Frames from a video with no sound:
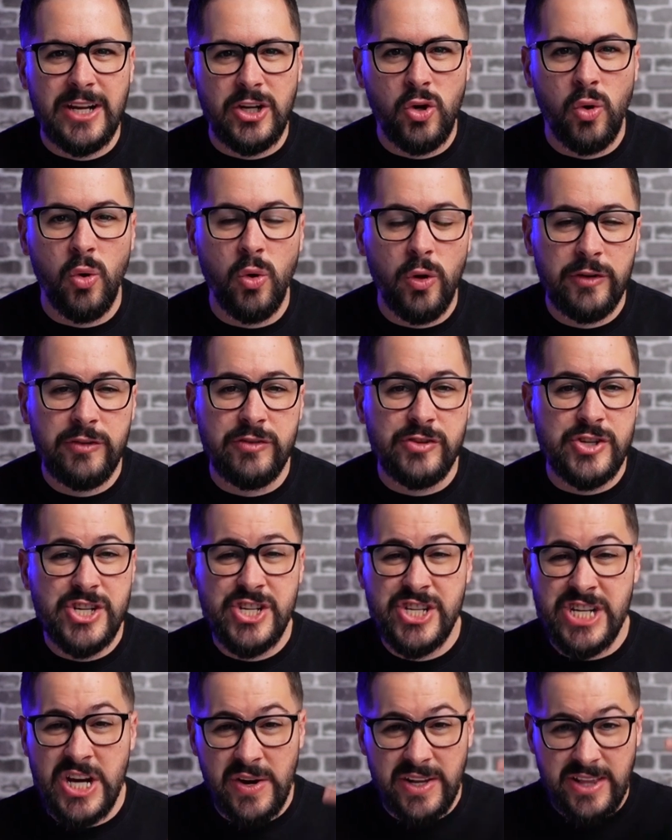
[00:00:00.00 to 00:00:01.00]
course, just
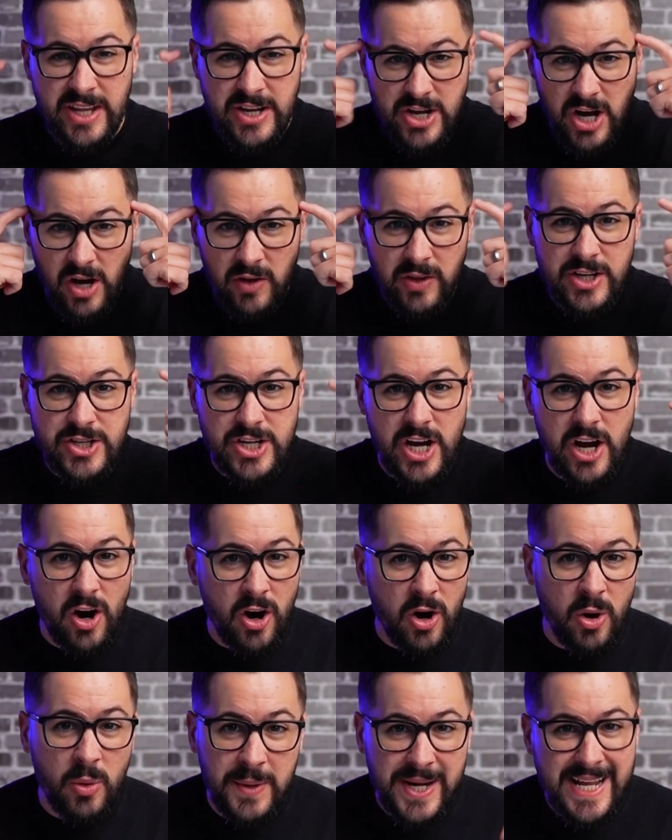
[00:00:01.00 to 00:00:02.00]
sharing the knowledge I
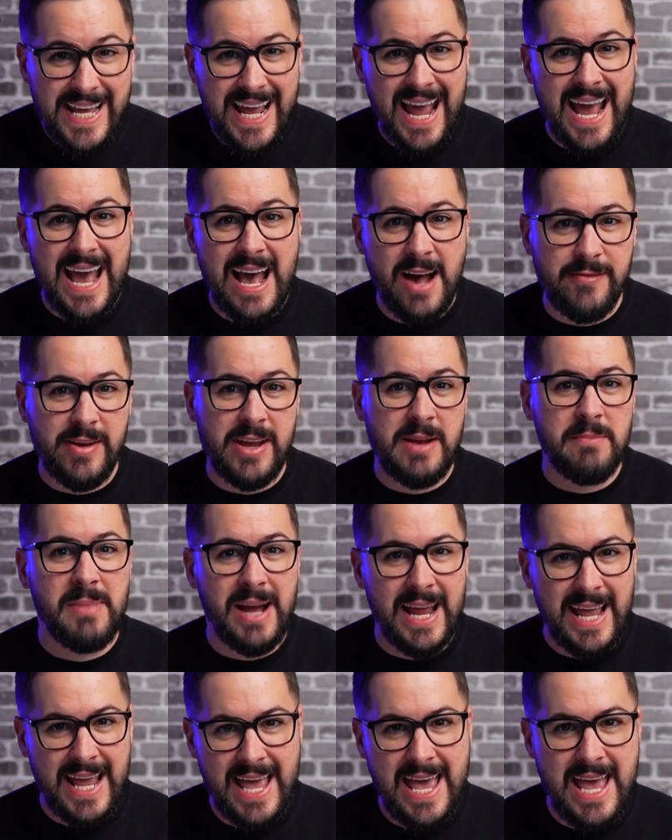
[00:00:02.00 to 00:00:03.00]
already have in
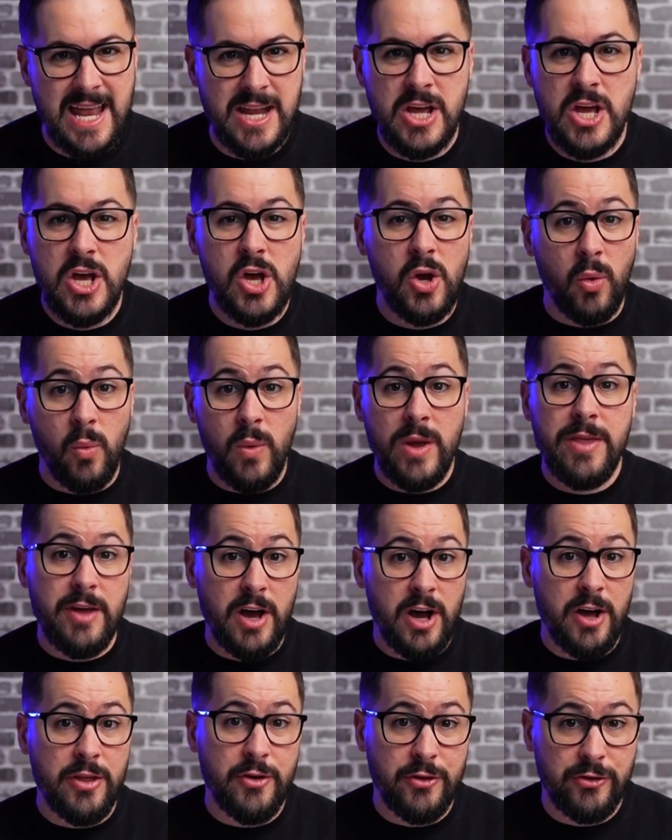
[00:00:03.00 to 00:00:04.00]
my head with
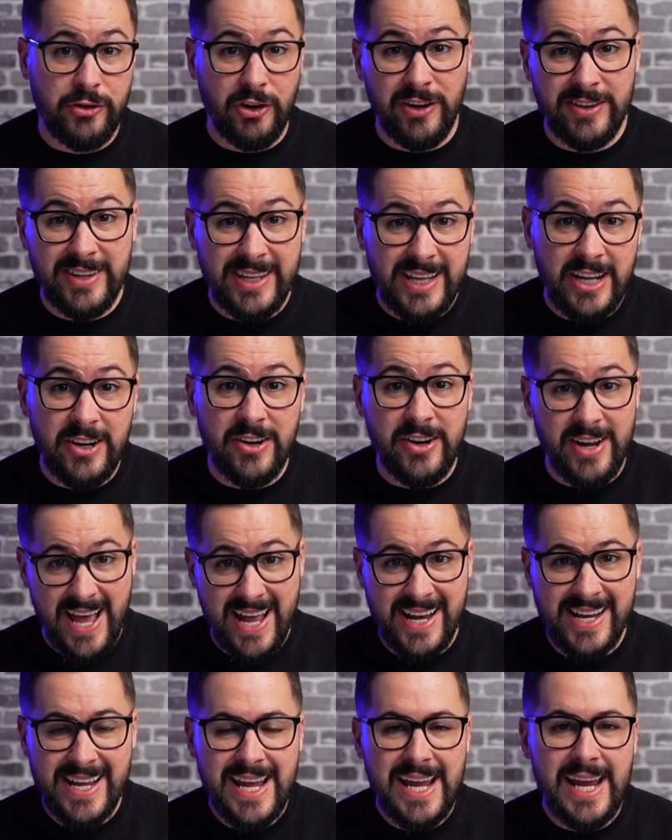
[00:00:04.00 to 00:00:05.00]
others on the
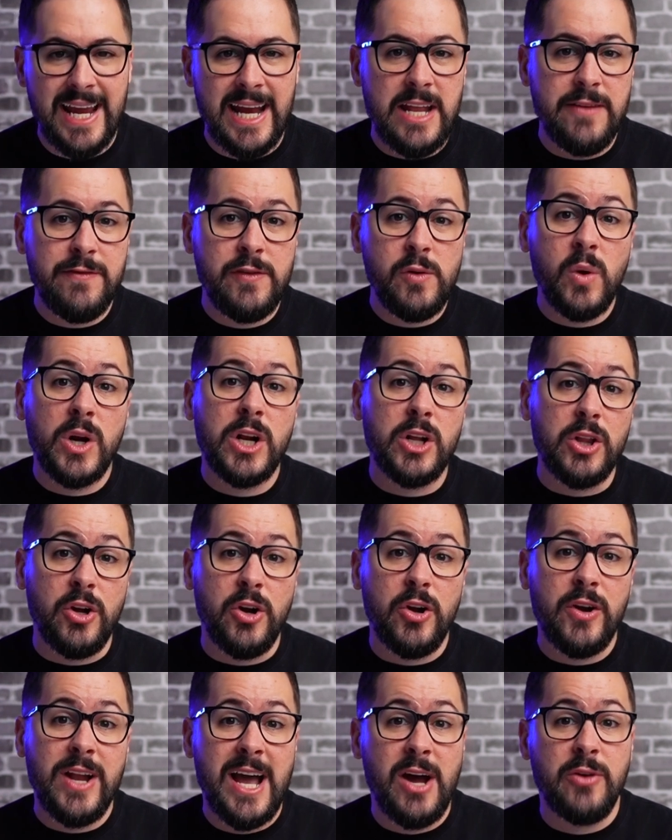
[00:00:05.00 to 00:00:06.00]
internet. And if you want to
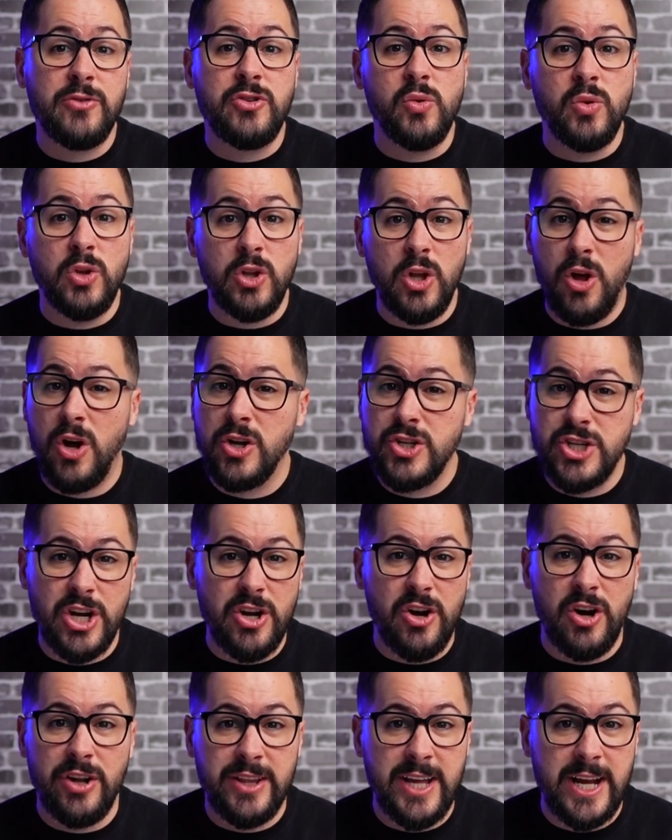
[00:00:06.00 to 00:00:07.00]
learn how to launch an
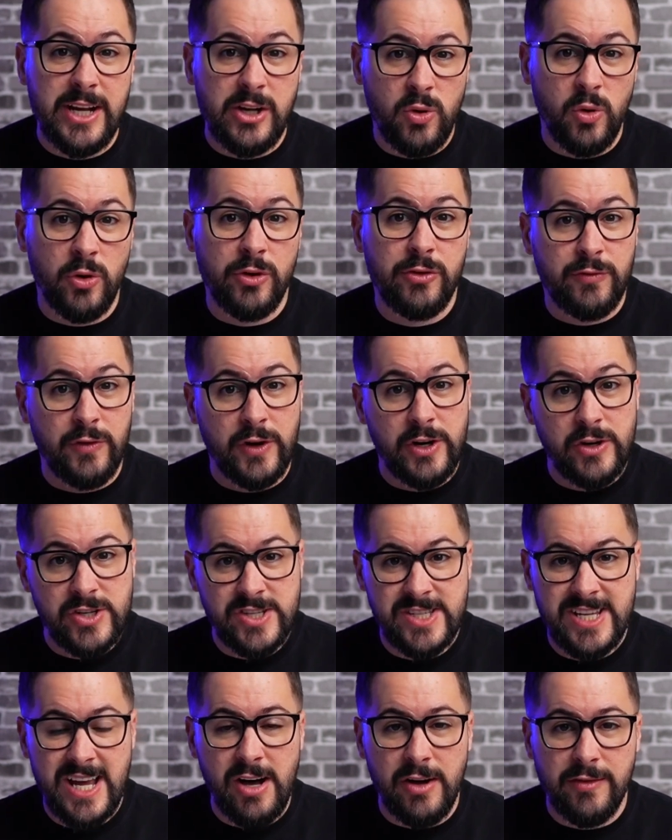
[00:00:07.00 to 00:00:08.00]
online course for
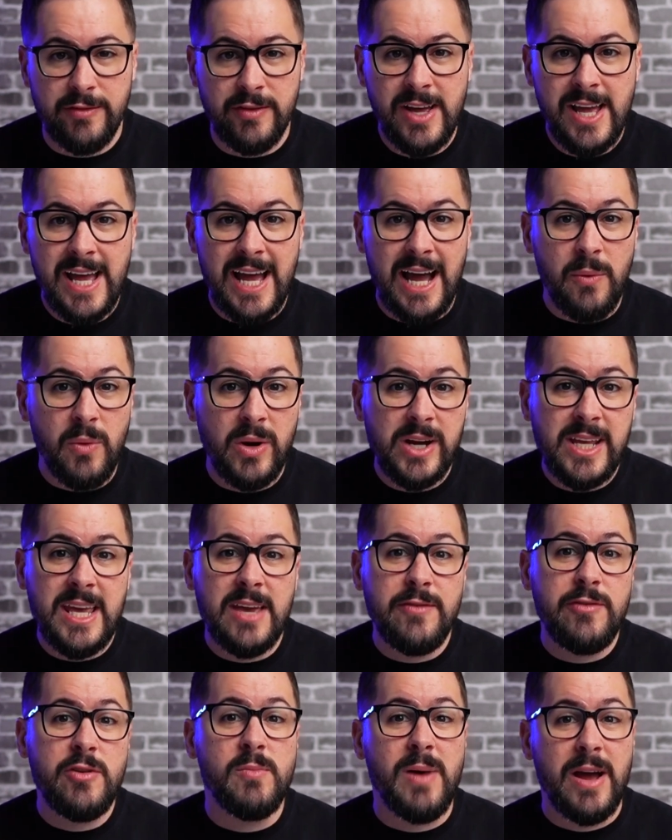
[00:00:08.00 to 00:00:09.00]
yourself, I want to
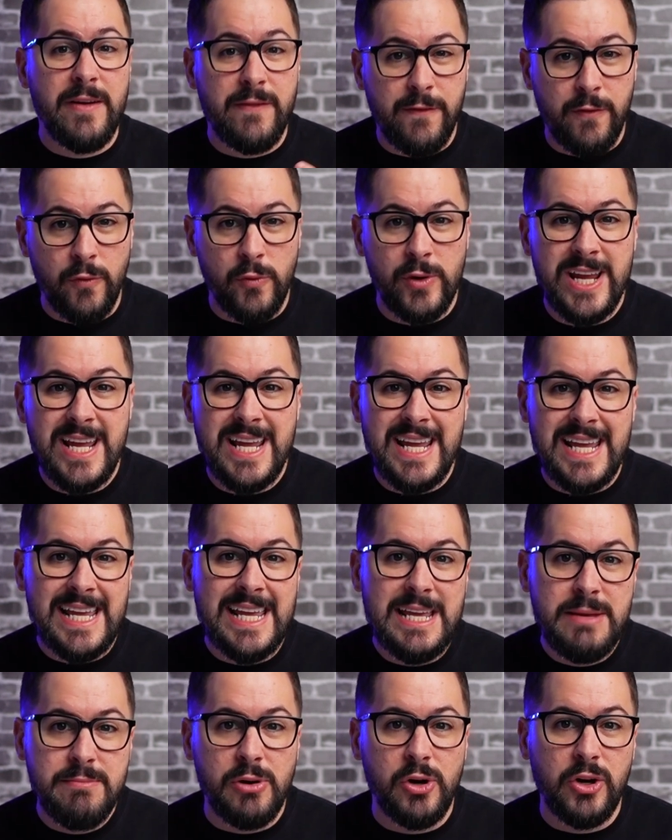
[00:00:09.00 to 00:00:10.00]
give you my free
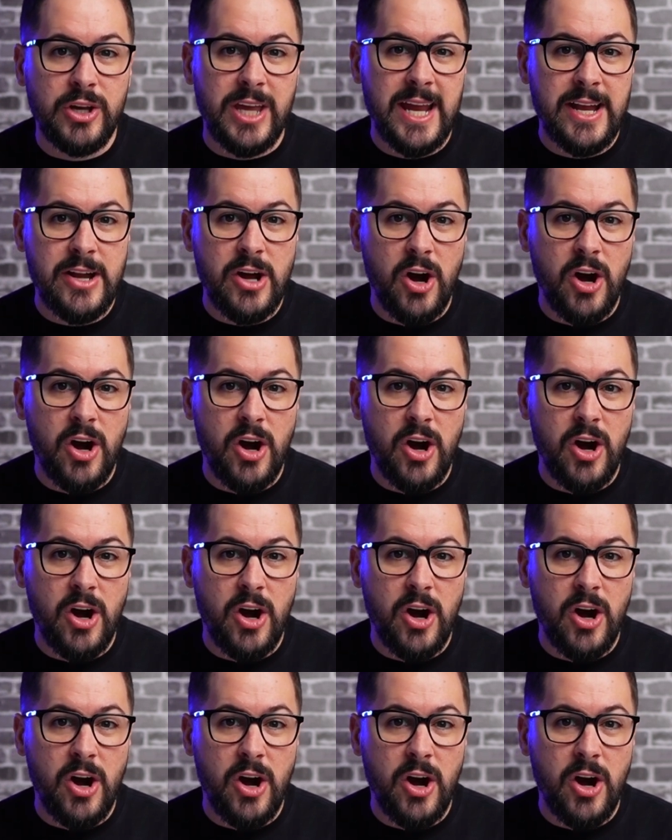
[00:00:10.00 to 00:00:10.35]
ebook and